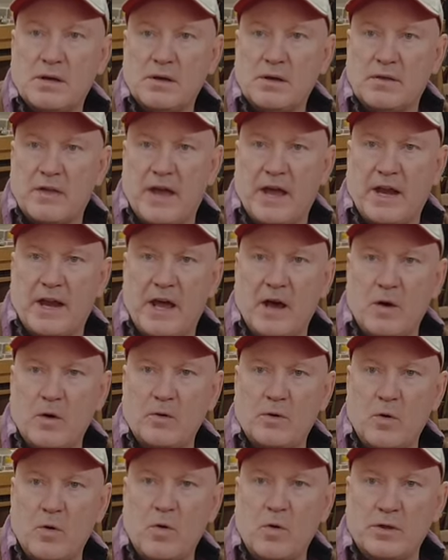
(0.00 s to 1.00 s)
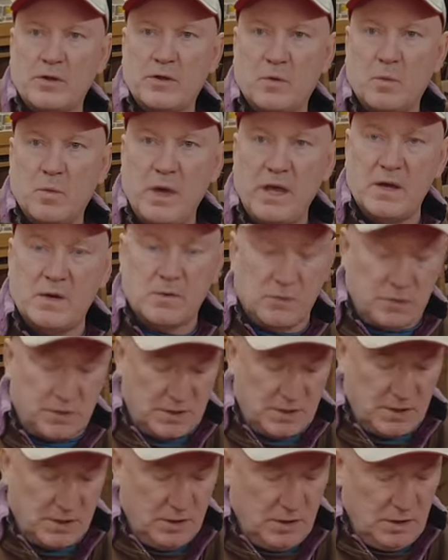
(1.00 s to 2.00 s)
that held on the
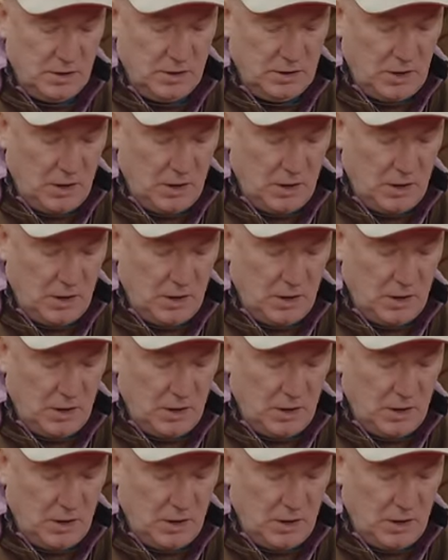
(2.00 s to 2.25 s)
wheels to